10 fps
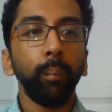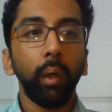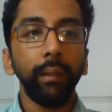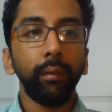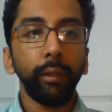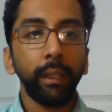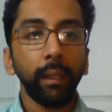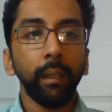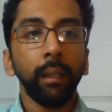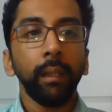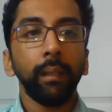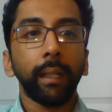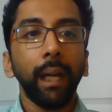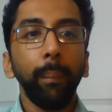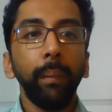Point 3. The
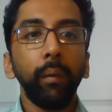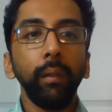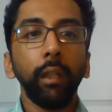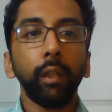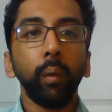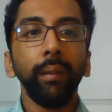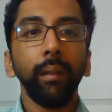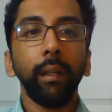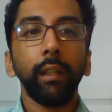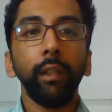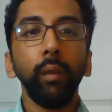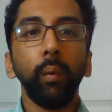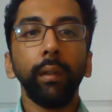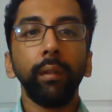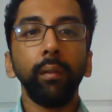gap between the US and EU
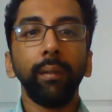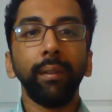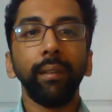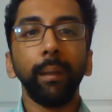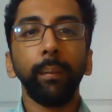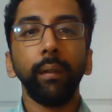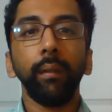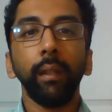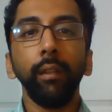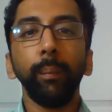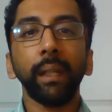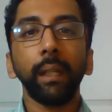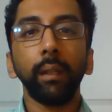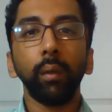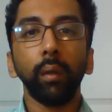versions of FIPs is
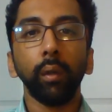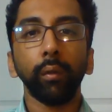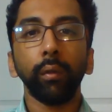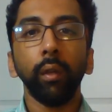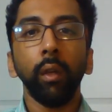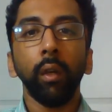beginning to close,